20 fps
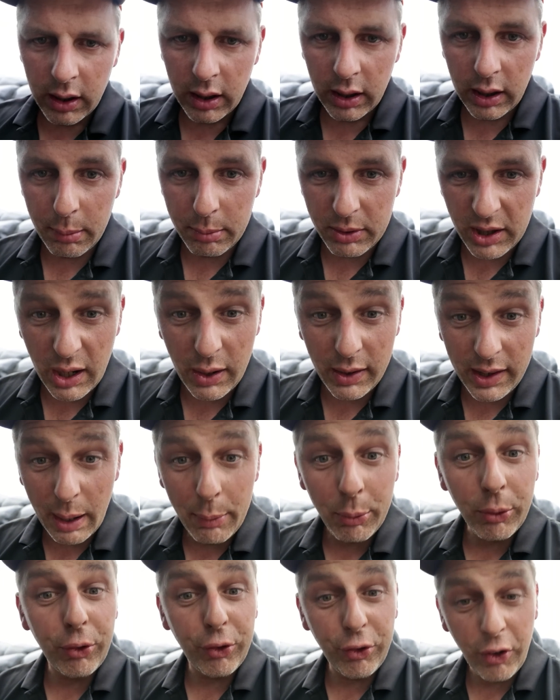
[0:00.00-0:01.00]
Let me tell you,
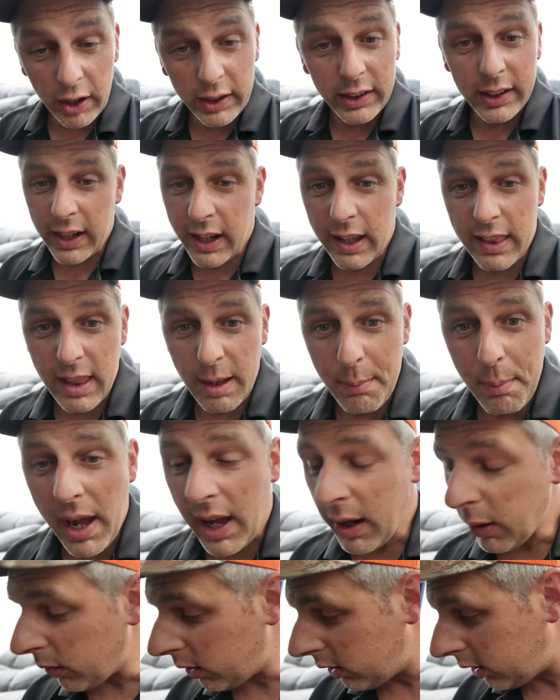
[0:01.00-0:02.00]
that was fun getting them
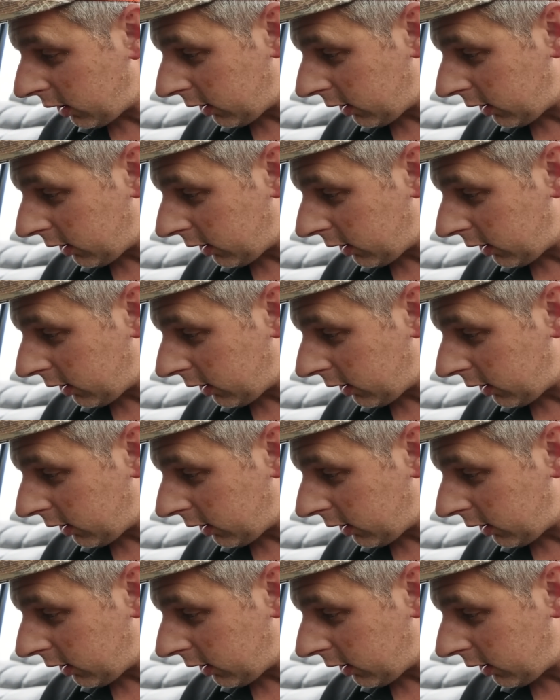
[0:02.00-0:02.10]
out.